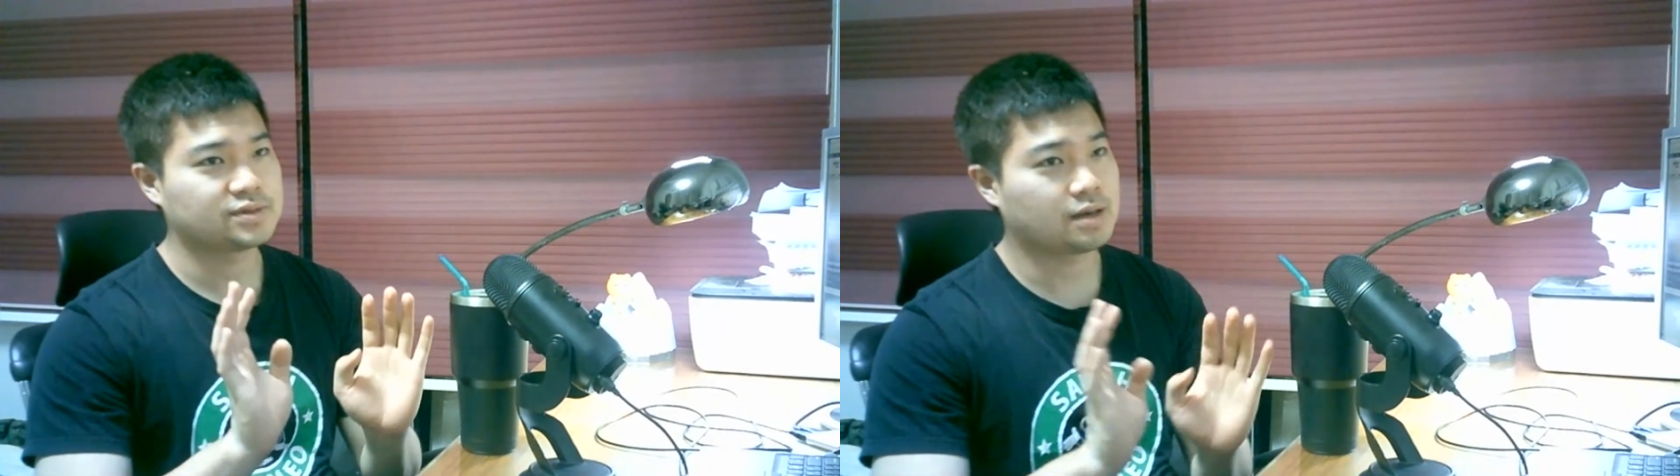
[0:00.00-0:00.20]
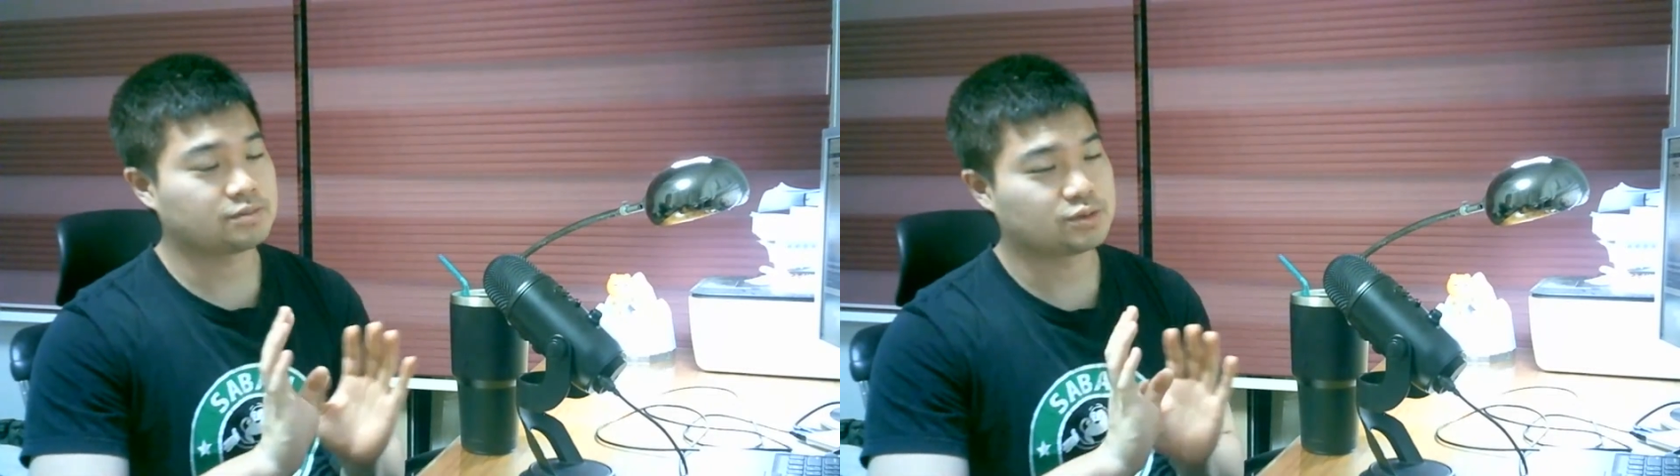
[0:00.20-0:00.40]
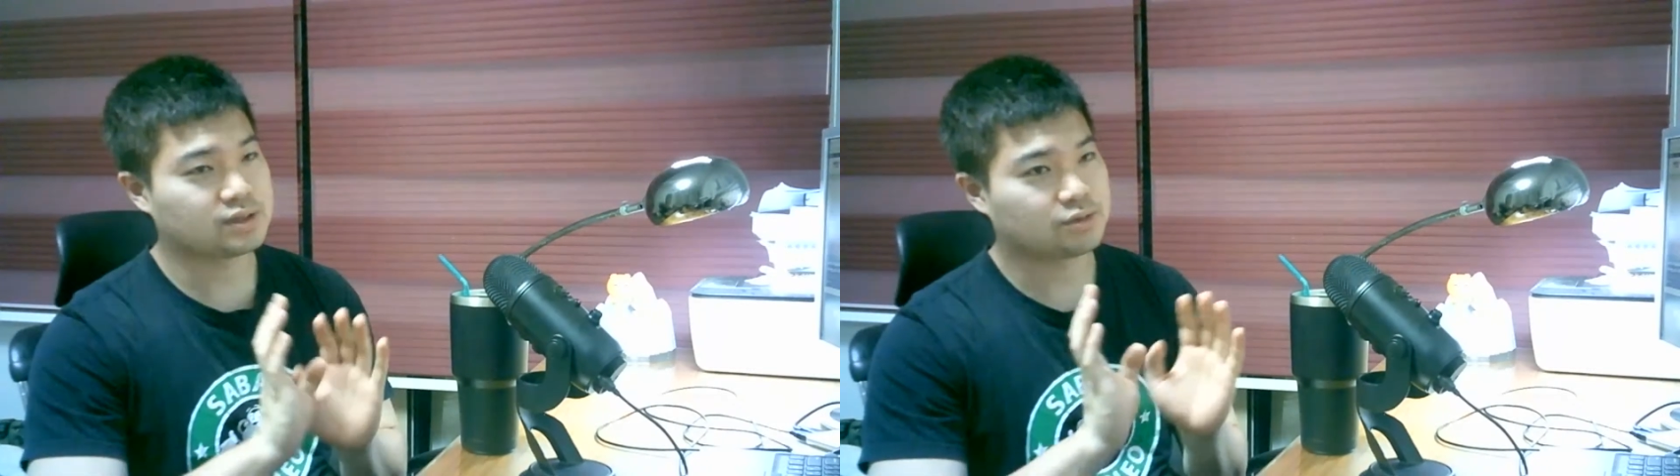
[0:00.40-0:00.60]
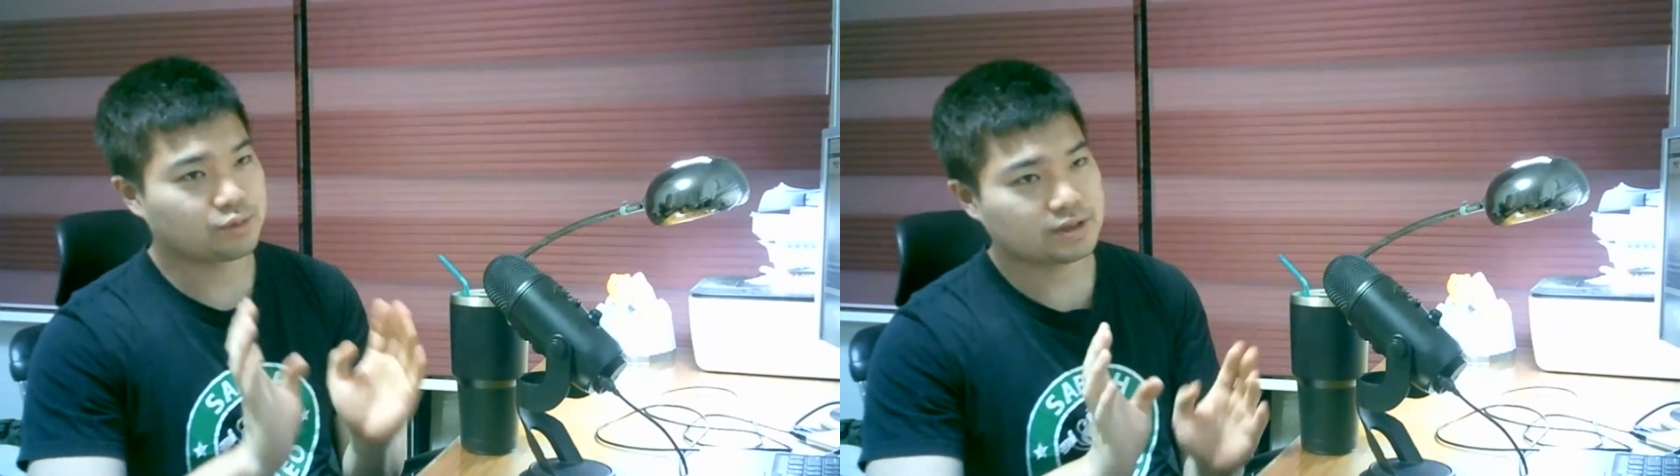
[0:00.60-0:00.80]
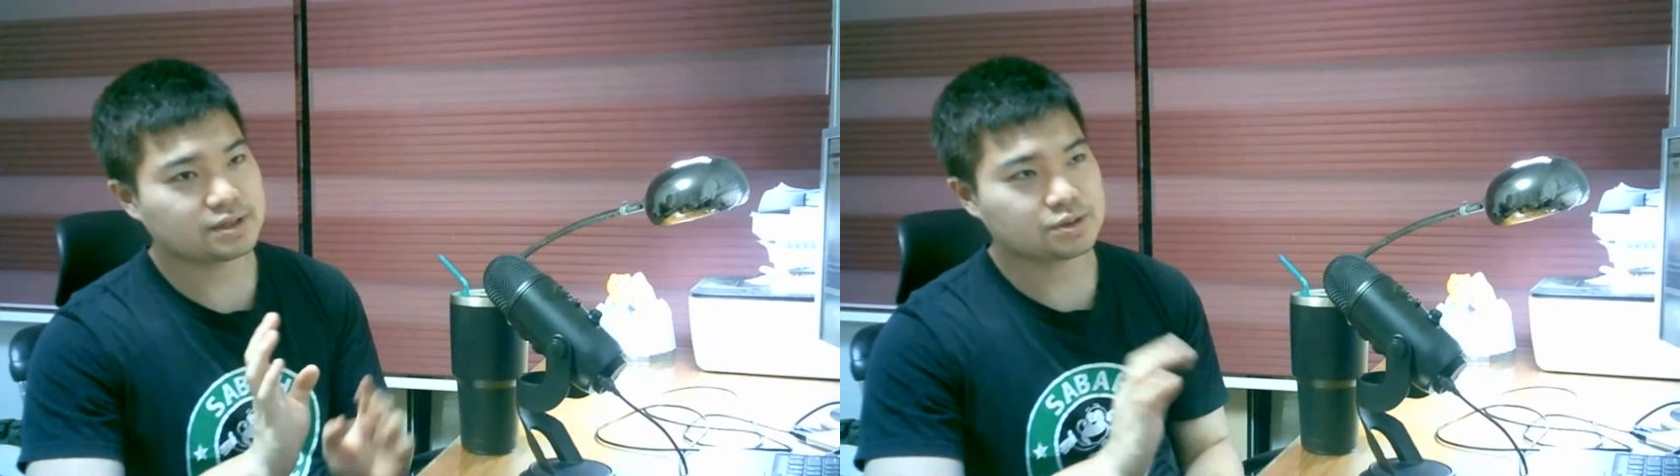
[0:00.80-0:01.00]
I'm doing it
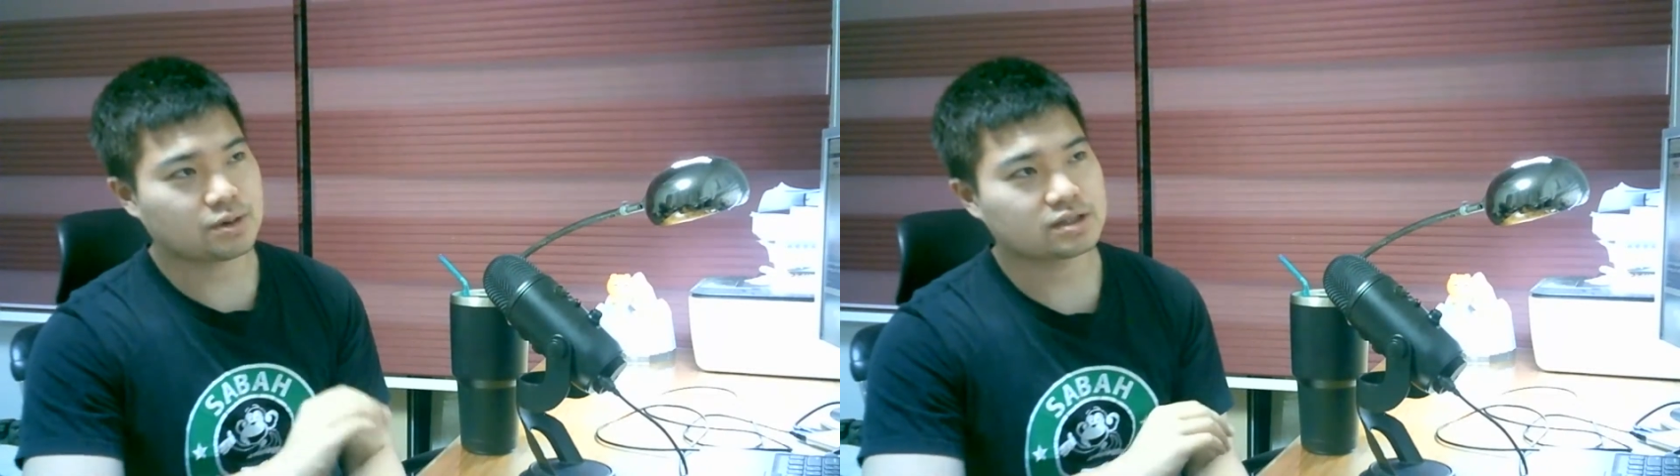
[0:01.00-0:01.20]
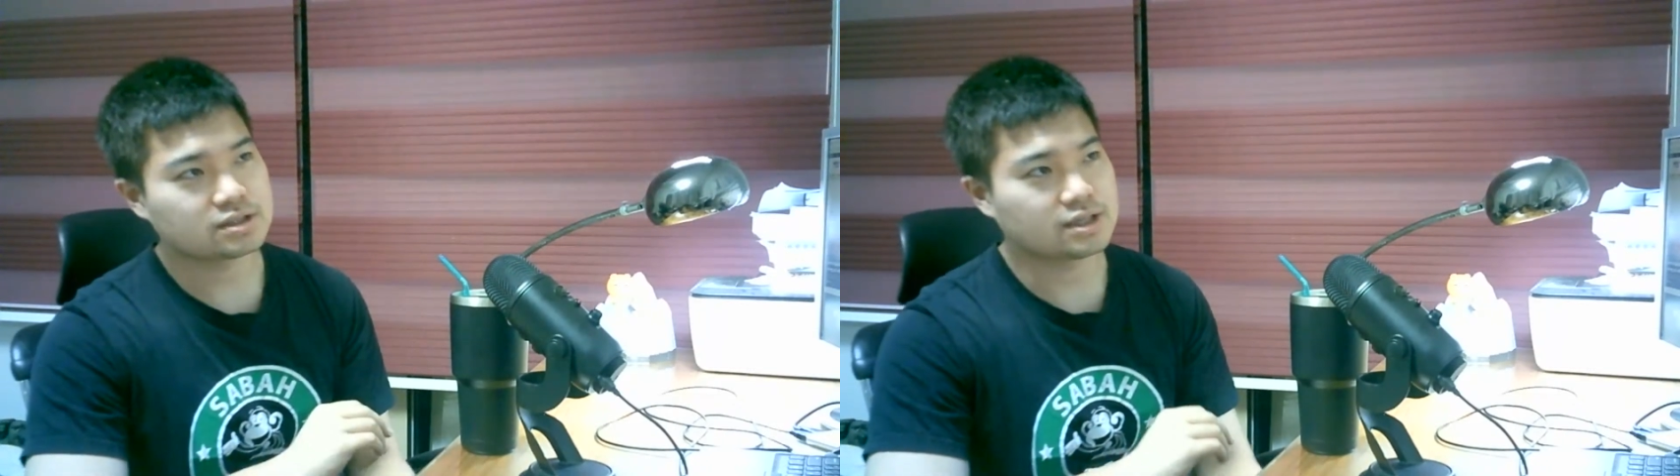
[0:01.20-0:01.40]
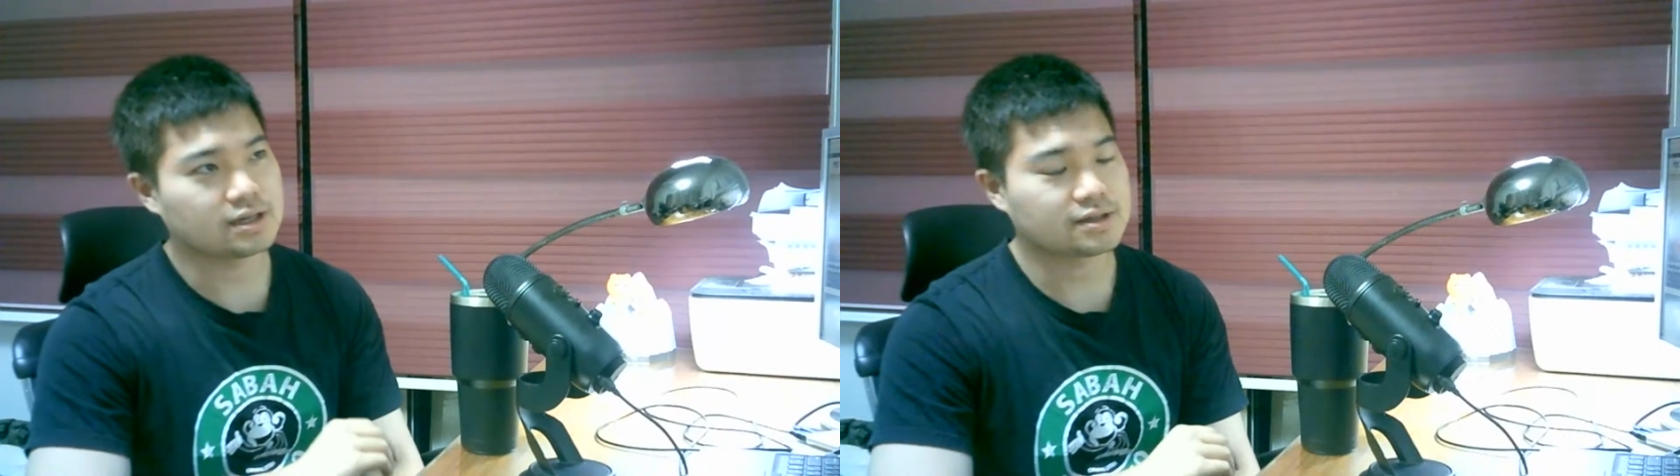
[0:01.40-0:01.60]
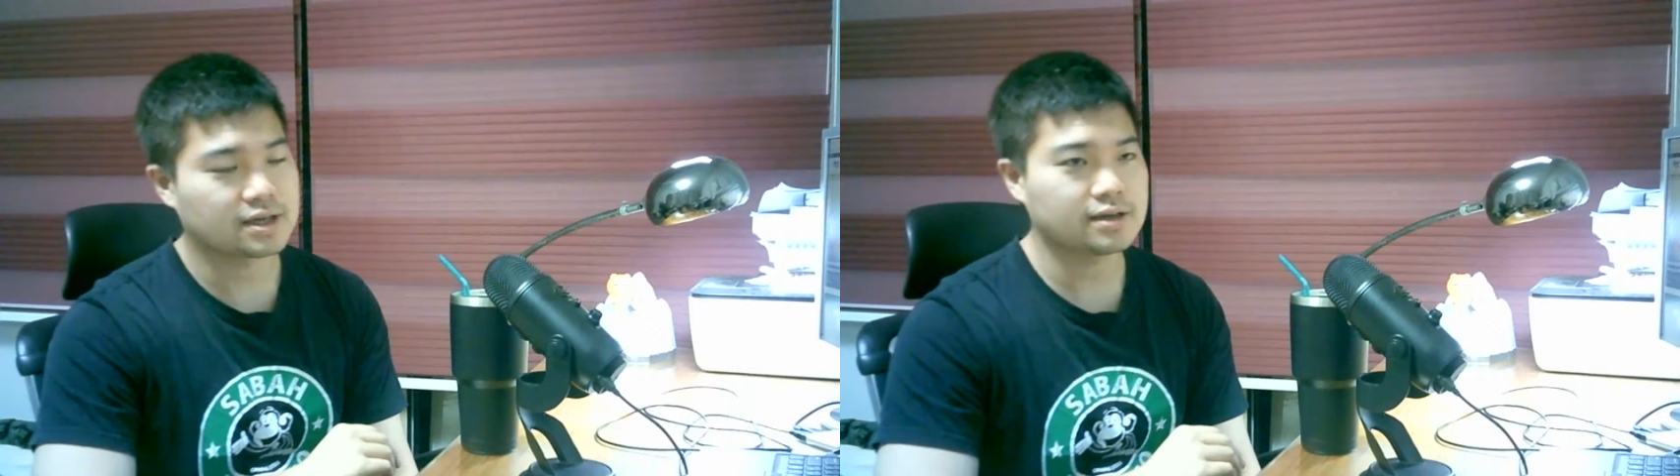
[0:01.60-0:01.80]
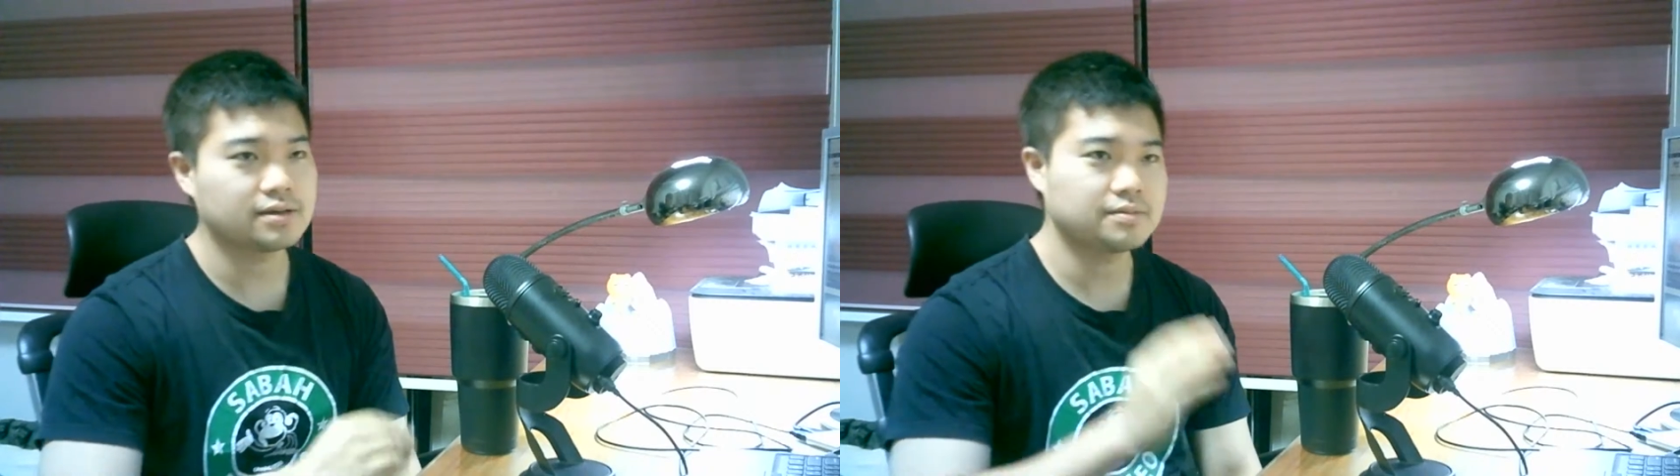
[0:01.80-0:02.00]
really short tonight.
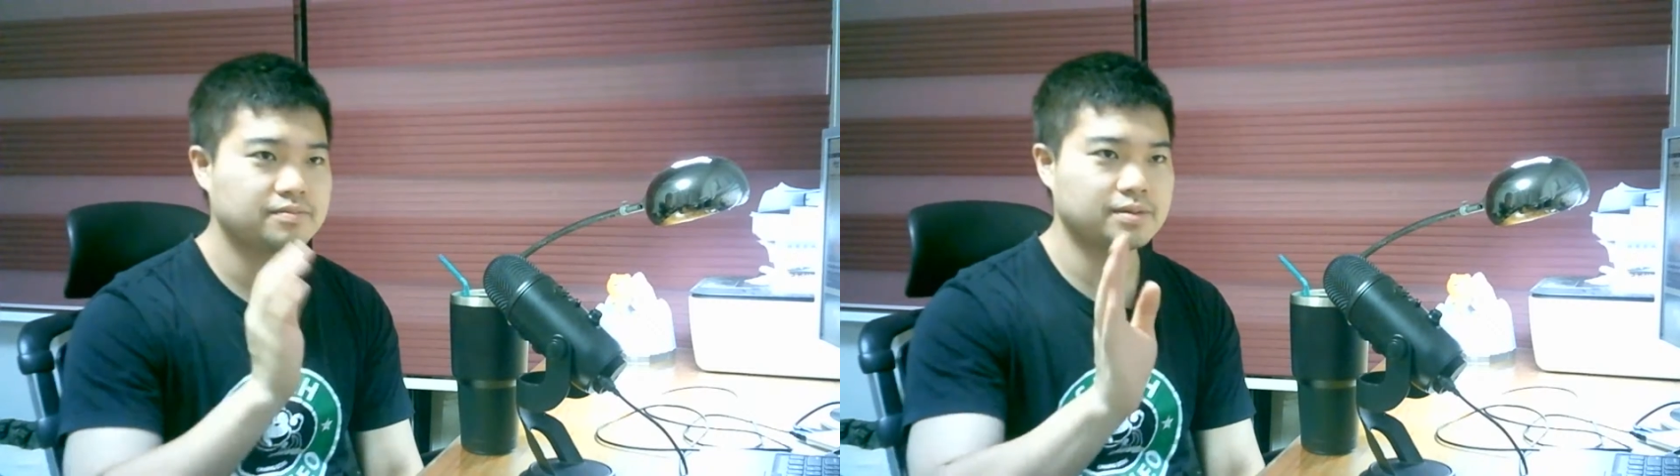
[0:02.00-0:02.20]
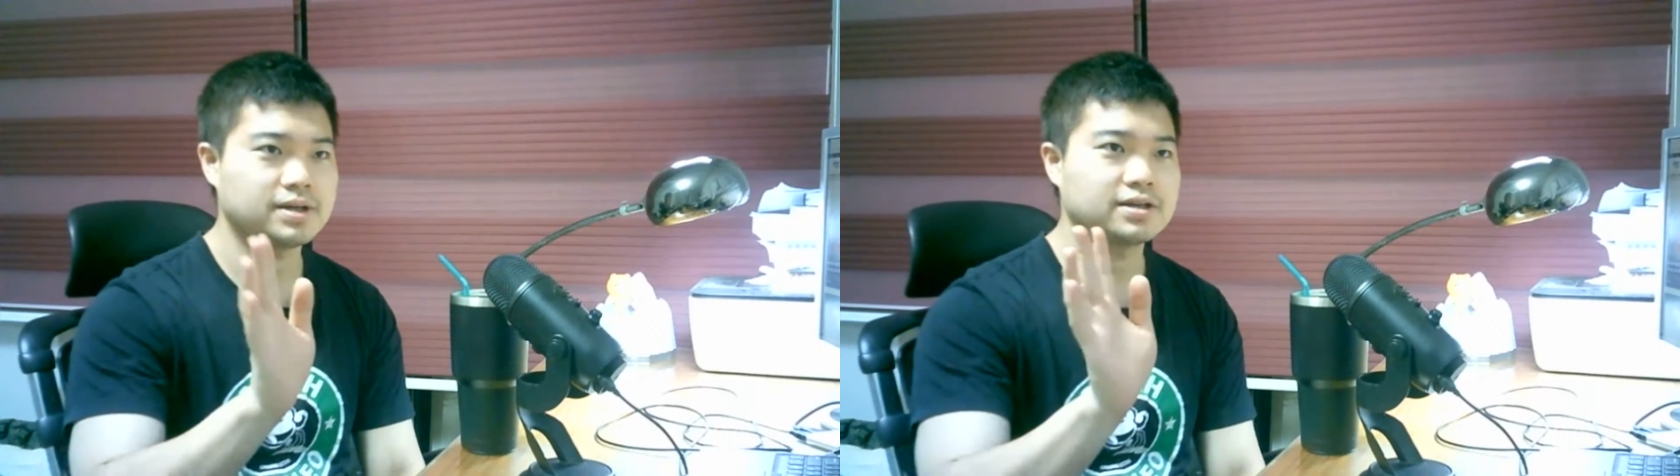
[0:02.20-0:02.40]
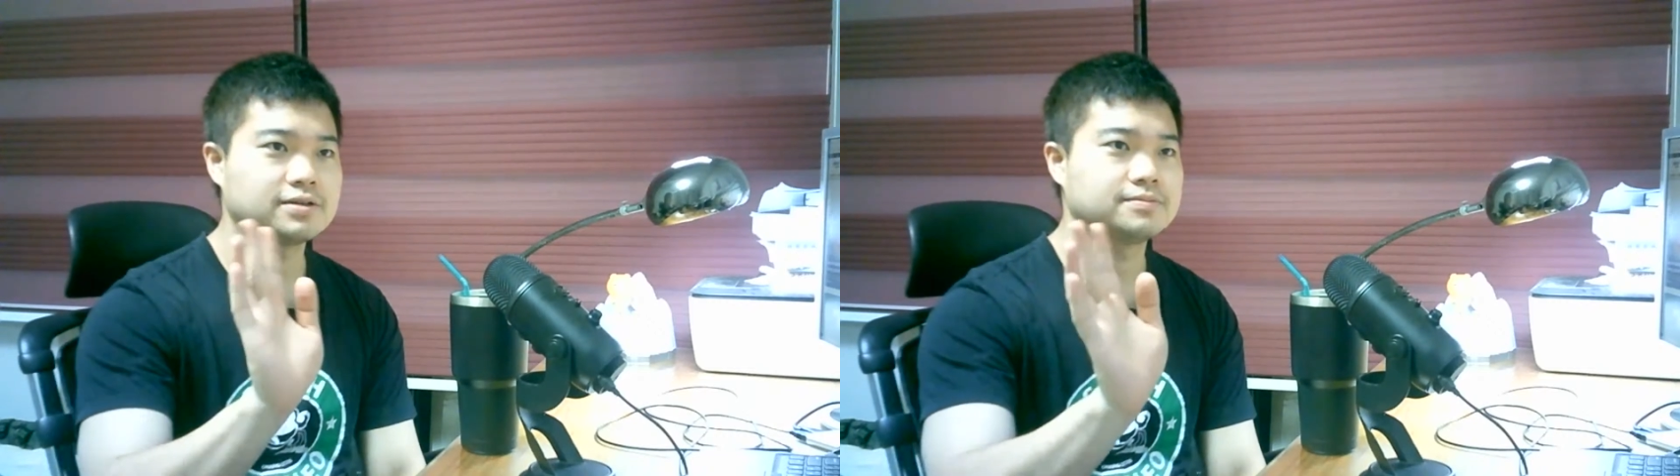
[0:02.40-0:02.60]
Okay, bye bye.